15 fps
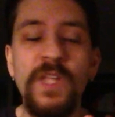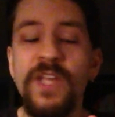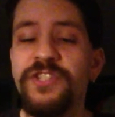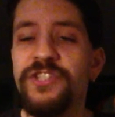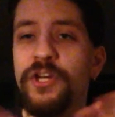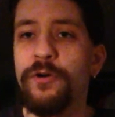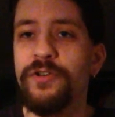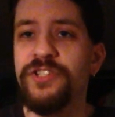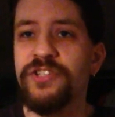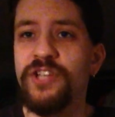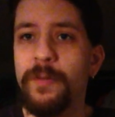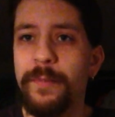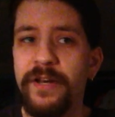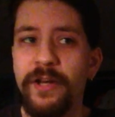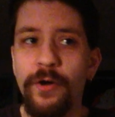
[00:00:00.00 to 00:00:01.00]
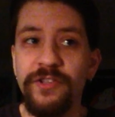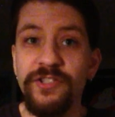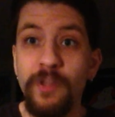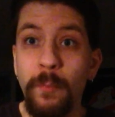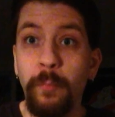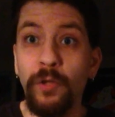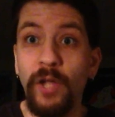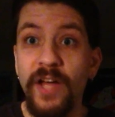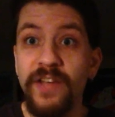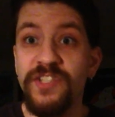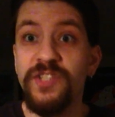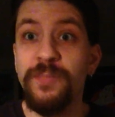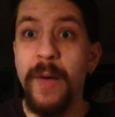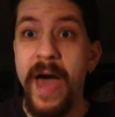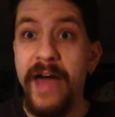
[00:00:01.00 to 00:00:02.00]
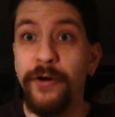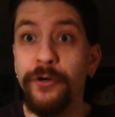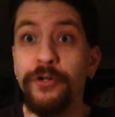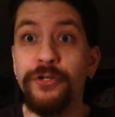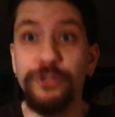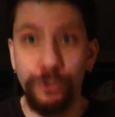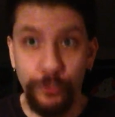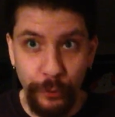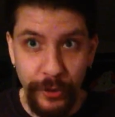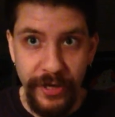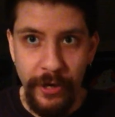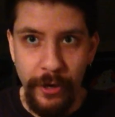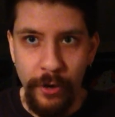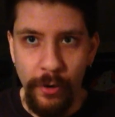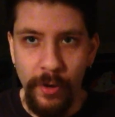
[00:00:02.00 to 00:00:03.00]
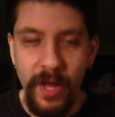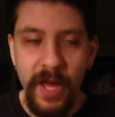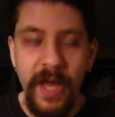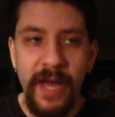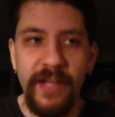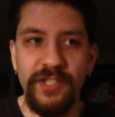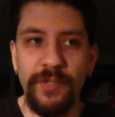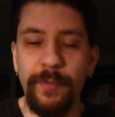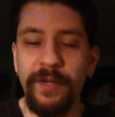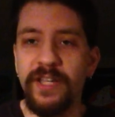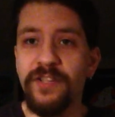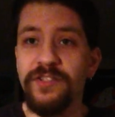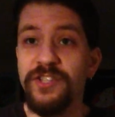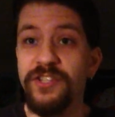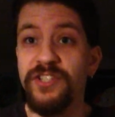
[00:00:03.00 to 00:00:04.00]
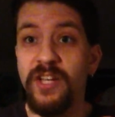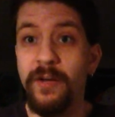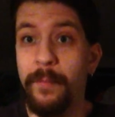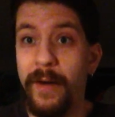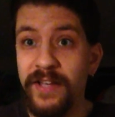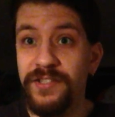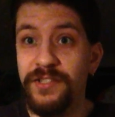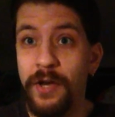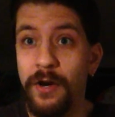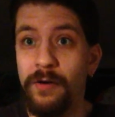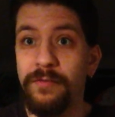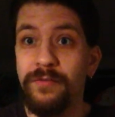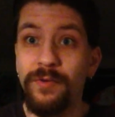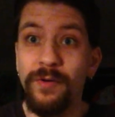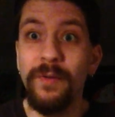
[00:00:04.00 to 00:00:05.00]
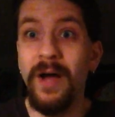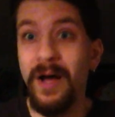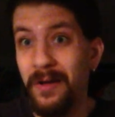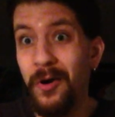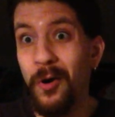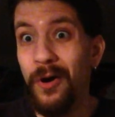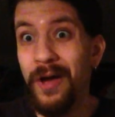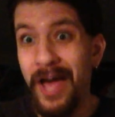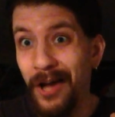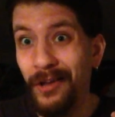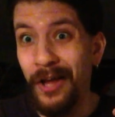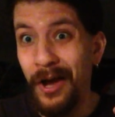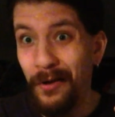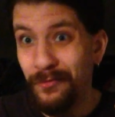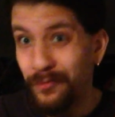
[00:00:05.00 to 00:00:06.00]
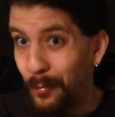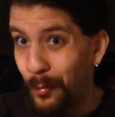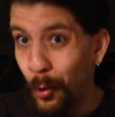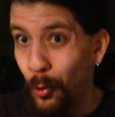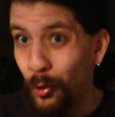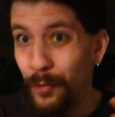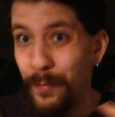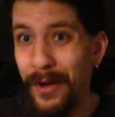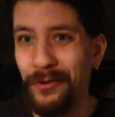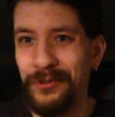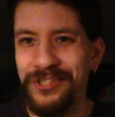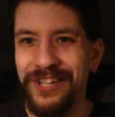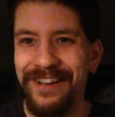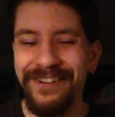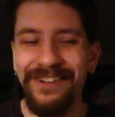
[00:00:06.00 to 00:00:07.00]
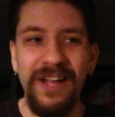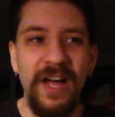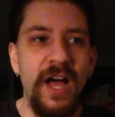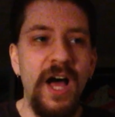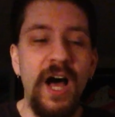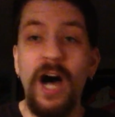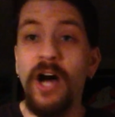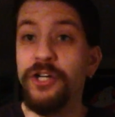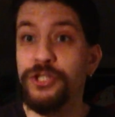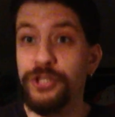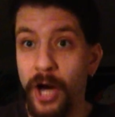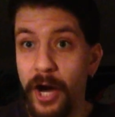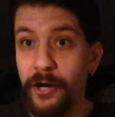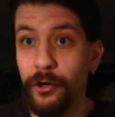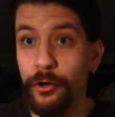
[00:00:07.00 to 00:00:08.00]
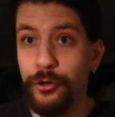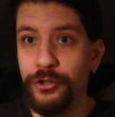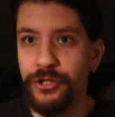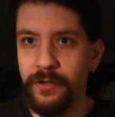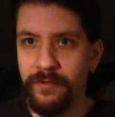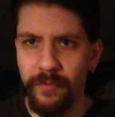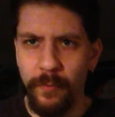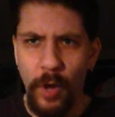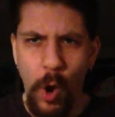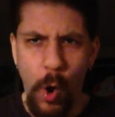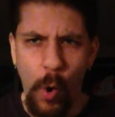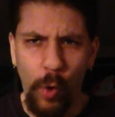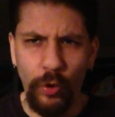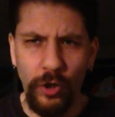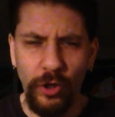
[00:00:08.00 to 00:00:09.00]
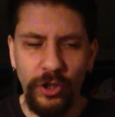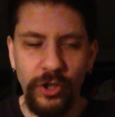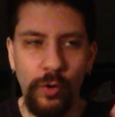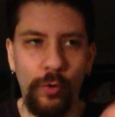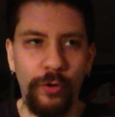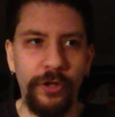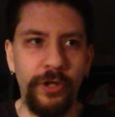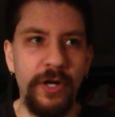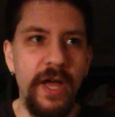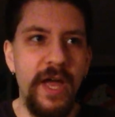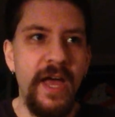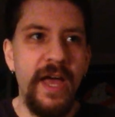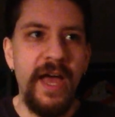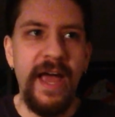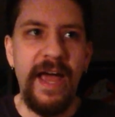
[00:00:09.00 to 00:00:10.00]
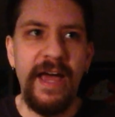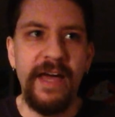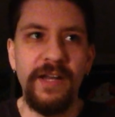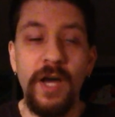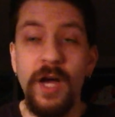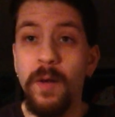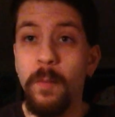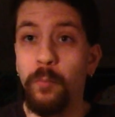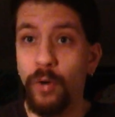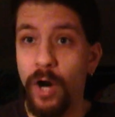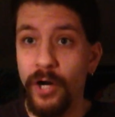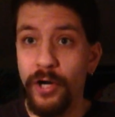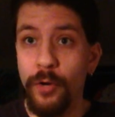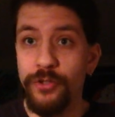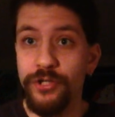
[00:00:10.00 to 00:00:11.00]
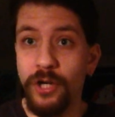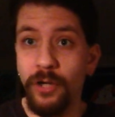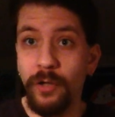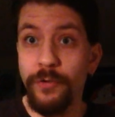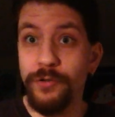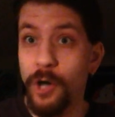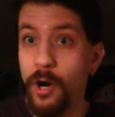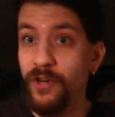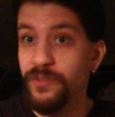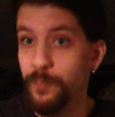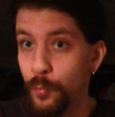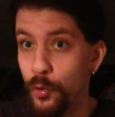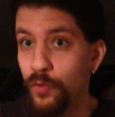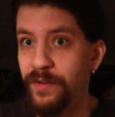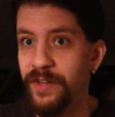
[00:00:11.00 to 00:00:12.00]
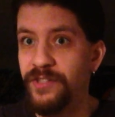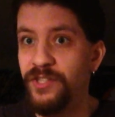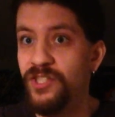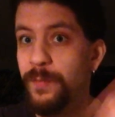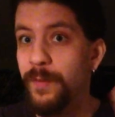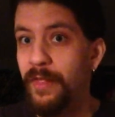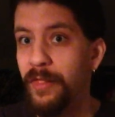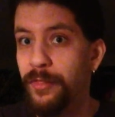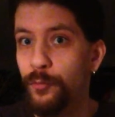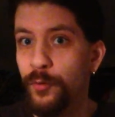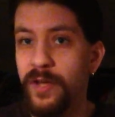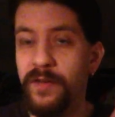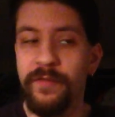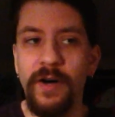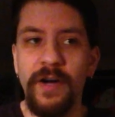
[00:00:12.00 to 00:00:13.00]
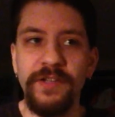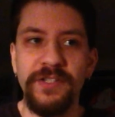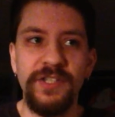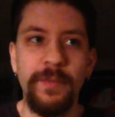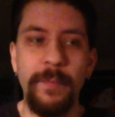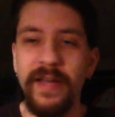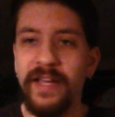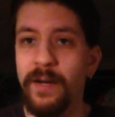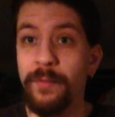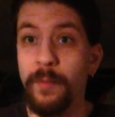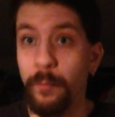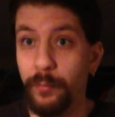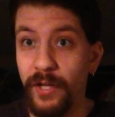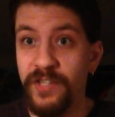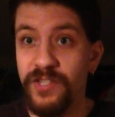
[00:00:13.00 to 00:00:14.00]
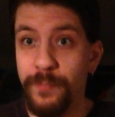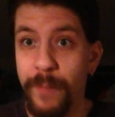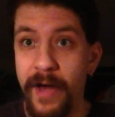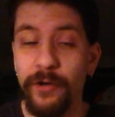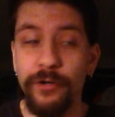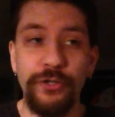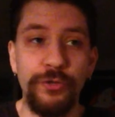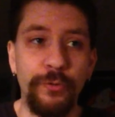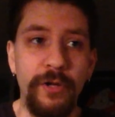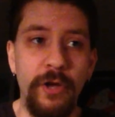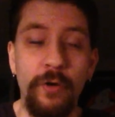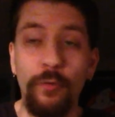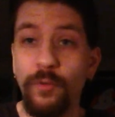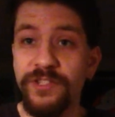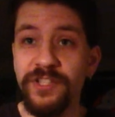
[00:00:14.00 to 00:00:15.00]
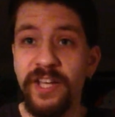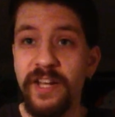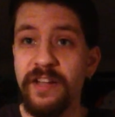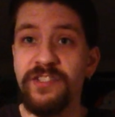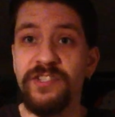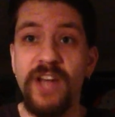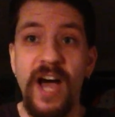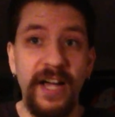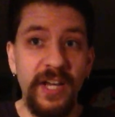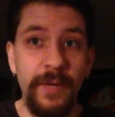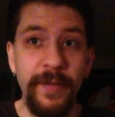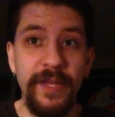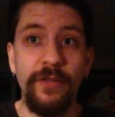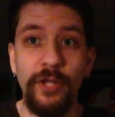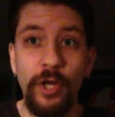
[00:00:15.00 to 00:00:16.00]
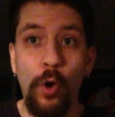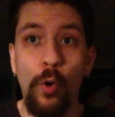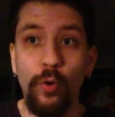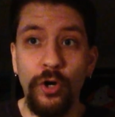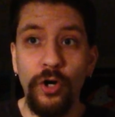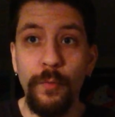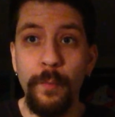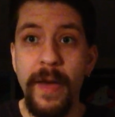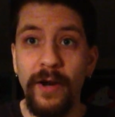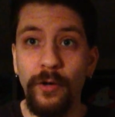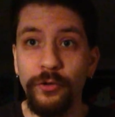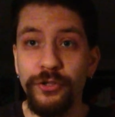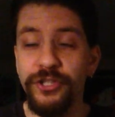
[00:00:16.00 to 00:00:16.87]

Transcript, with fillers: series is going to be known as the Blood Spattered Trio, as it will be consisting of myself, Hellhound from the Horror Metal channel, uh, Sean Erschen from the Horror Corner, and Bronco Juggalo Talks Movies. This is going to be the three of us making up the Blood Spattered Trio. And once again, it's not going to be in the Horror Metal